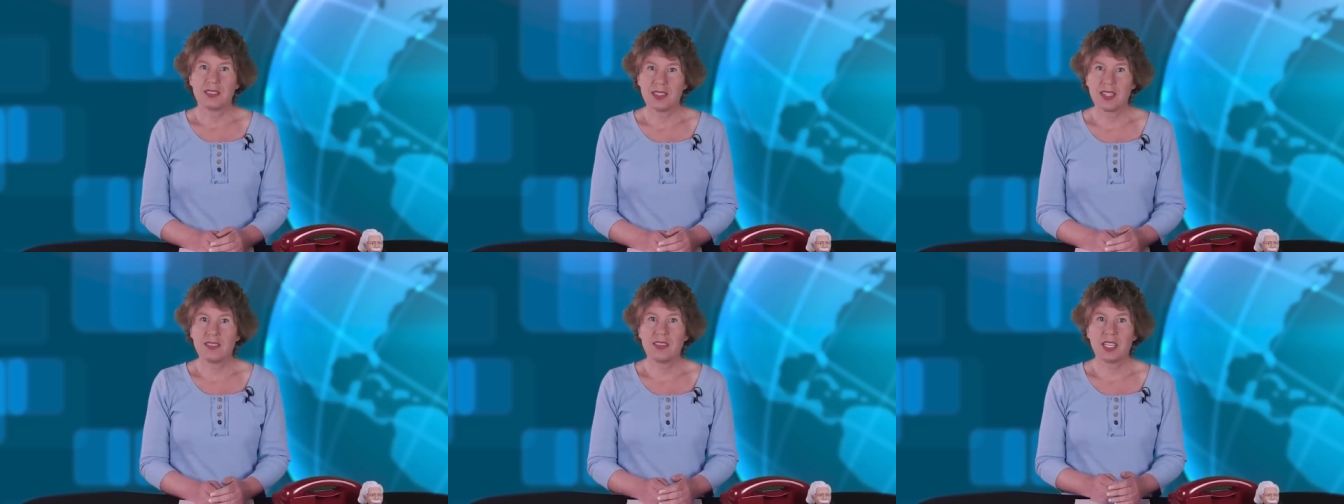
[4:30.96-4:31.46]

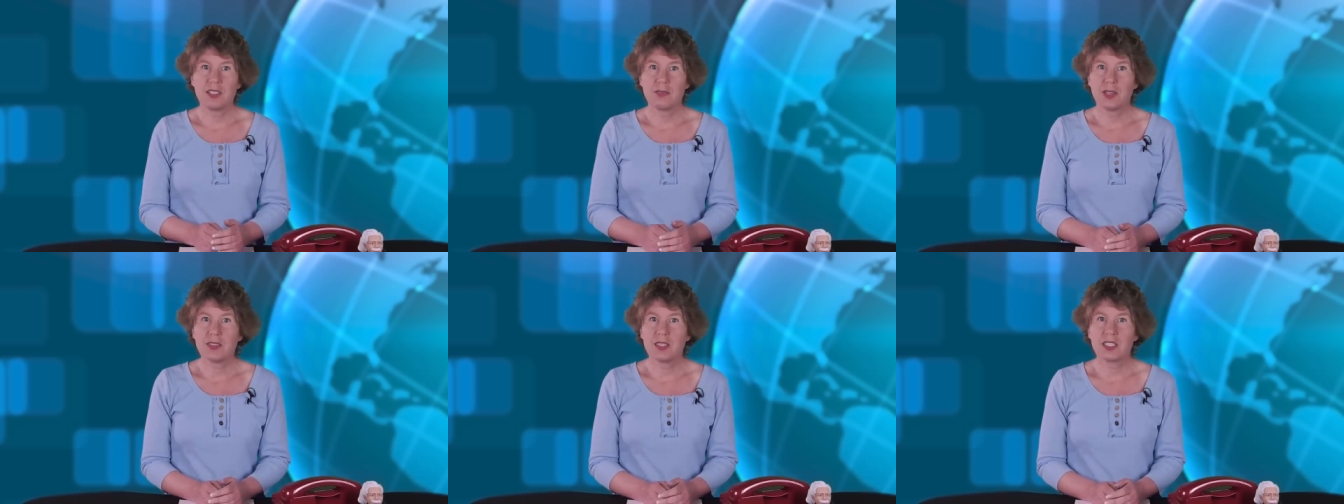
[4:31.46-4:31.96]
Then they
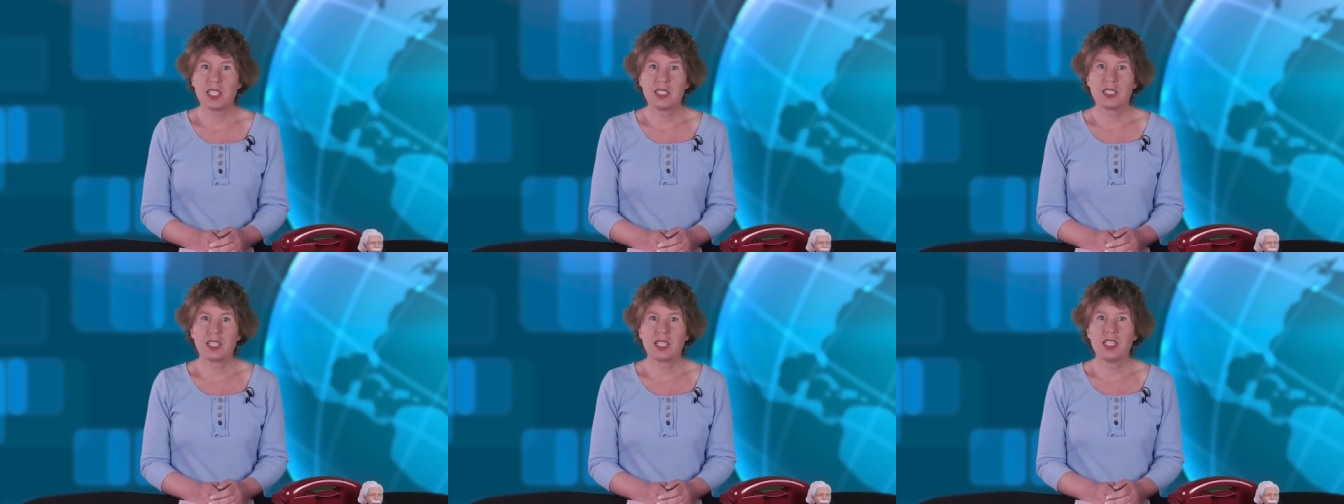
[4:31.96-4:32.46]
fed the
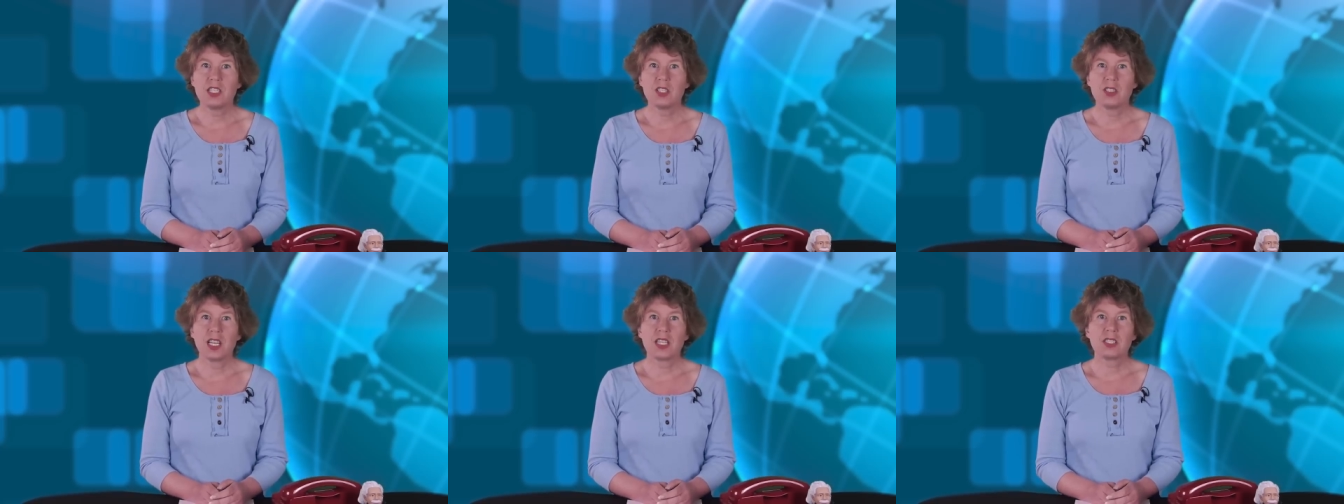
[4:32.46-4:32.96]
data
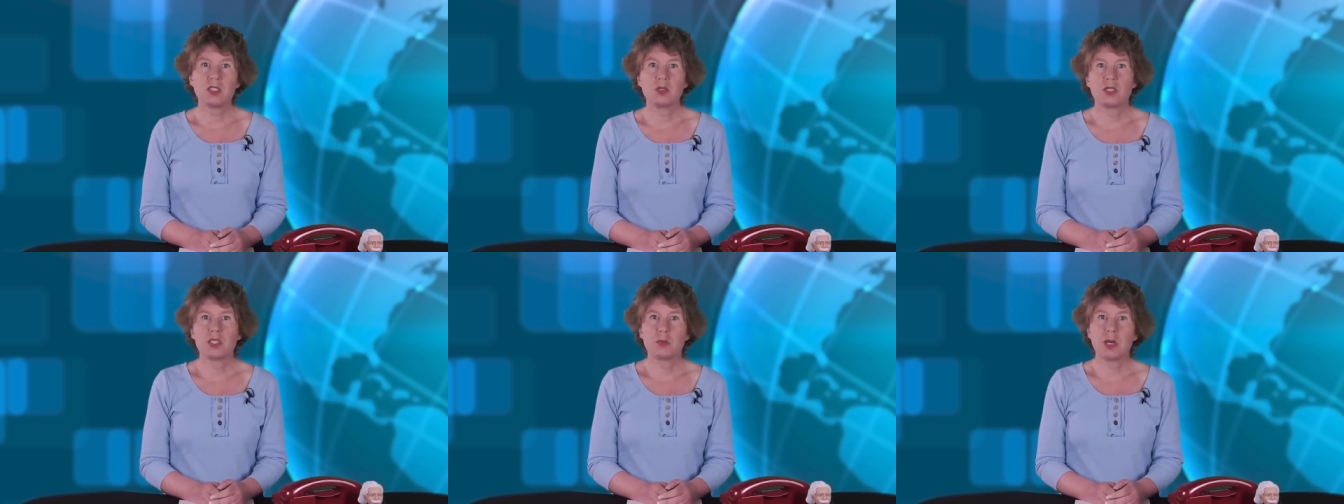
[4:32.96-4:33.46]
into an
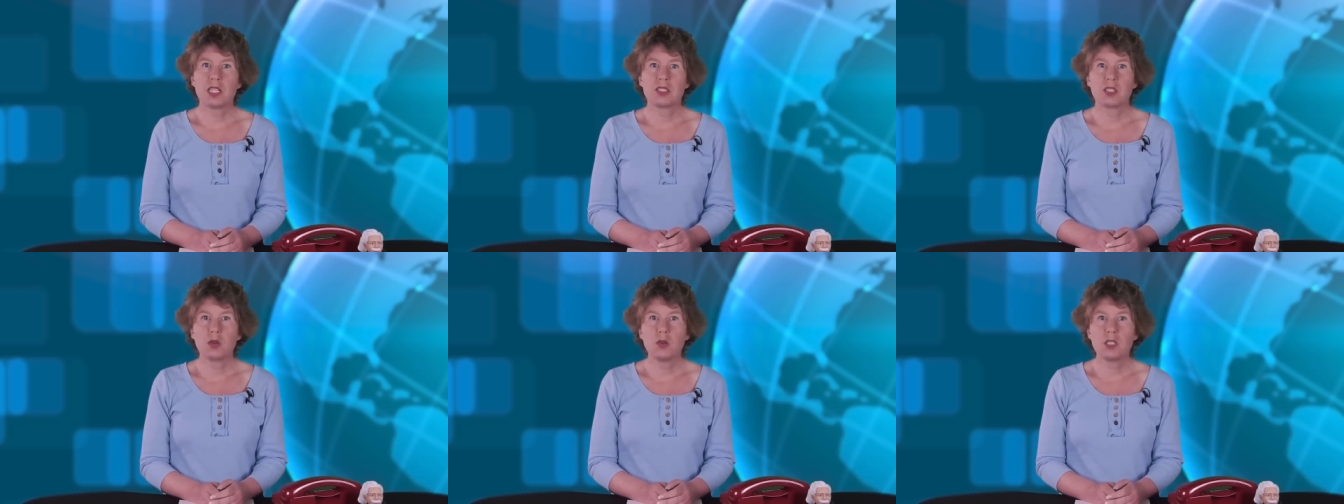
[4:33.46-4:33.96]
algorithm
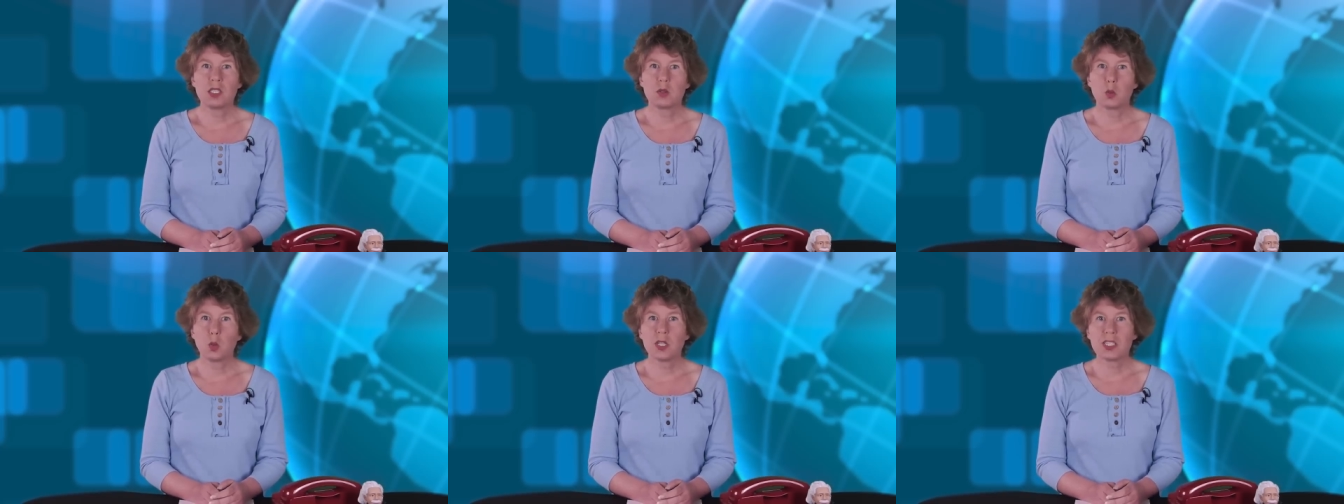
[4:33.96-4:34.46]
and told
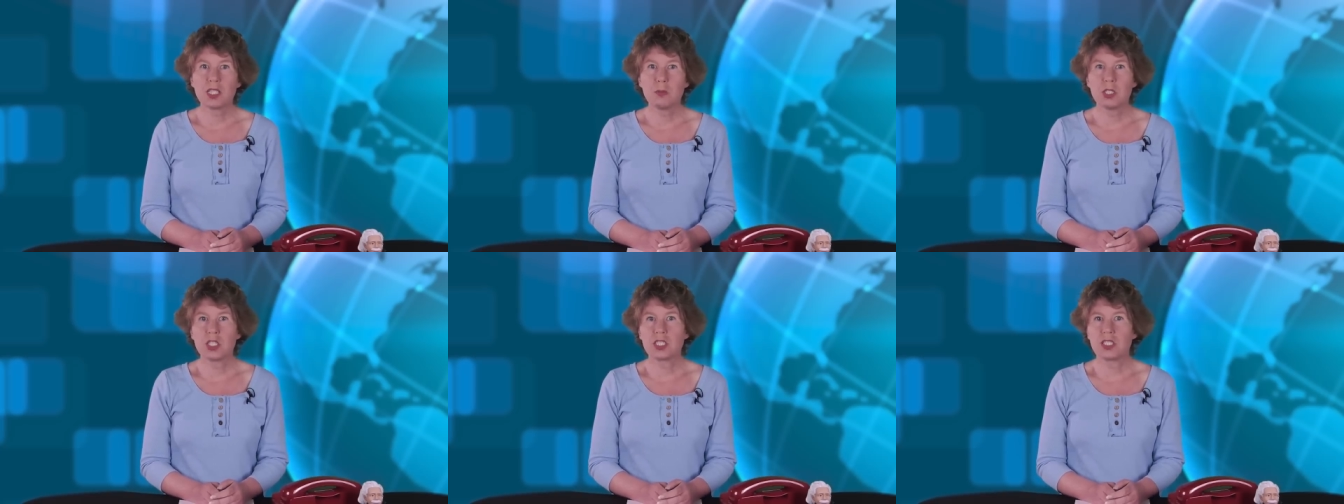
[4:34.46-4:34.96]
it what
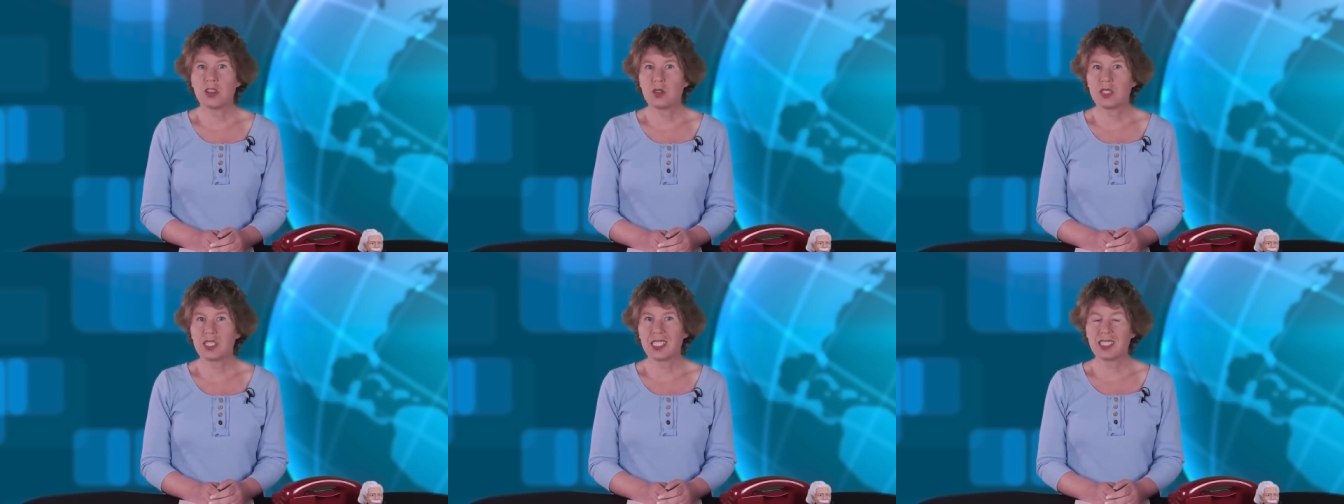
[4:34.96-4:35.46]
images
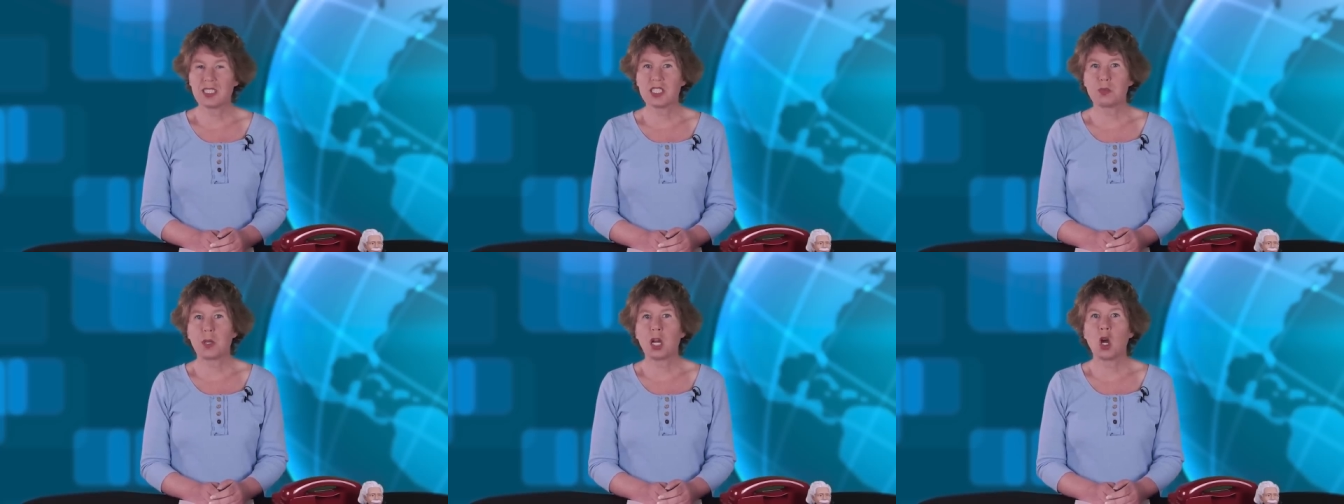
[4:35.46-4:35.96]
those
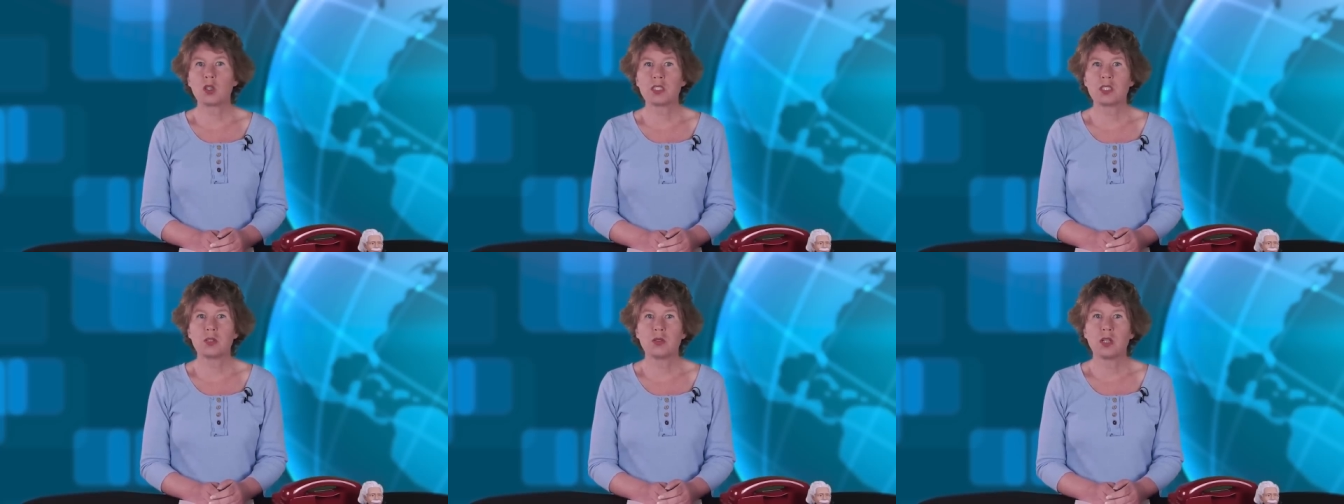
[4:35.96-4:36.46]
signals
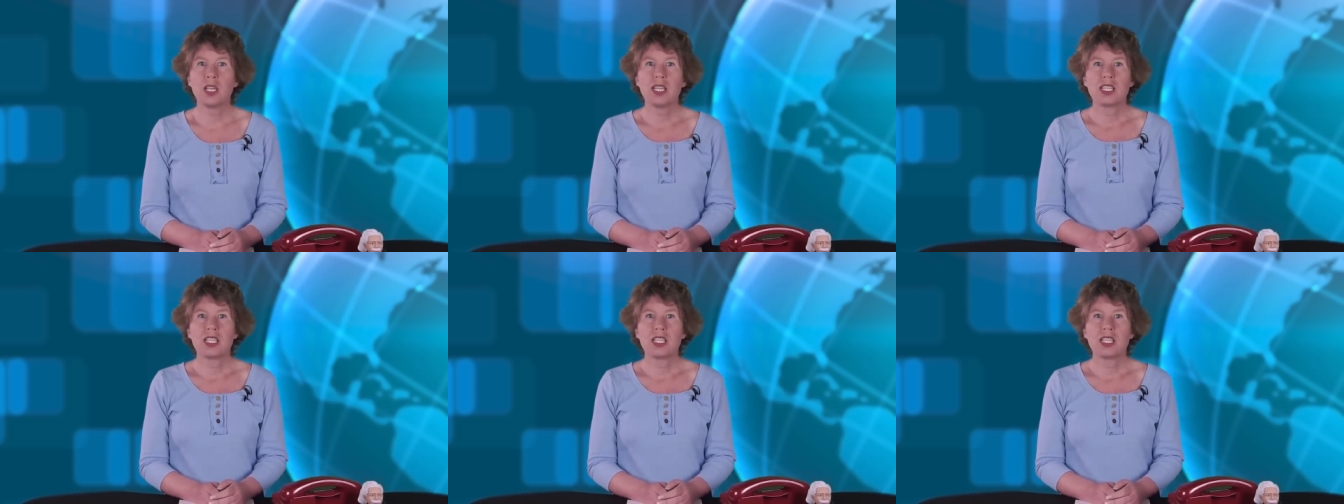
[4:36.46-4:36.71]
belonged to,